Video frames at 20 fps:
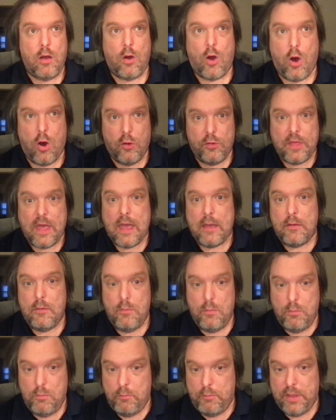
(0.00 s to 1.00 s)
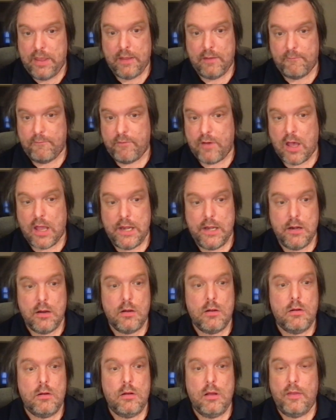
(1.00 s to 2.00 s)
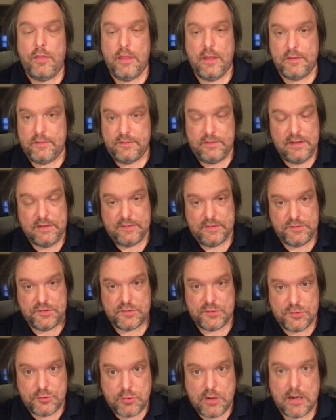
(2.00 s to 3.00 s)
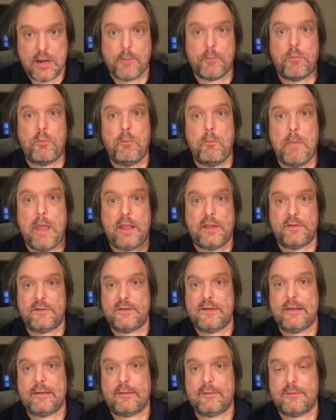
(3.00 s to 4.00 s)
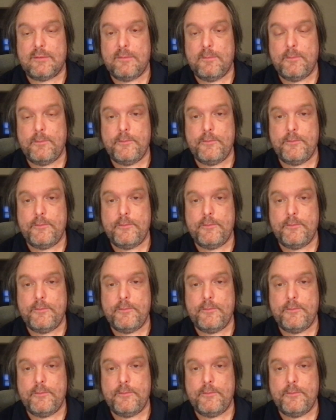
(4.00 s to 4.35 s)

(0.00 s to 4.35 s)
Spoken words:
All that being fine, this is just straight up mate in 6.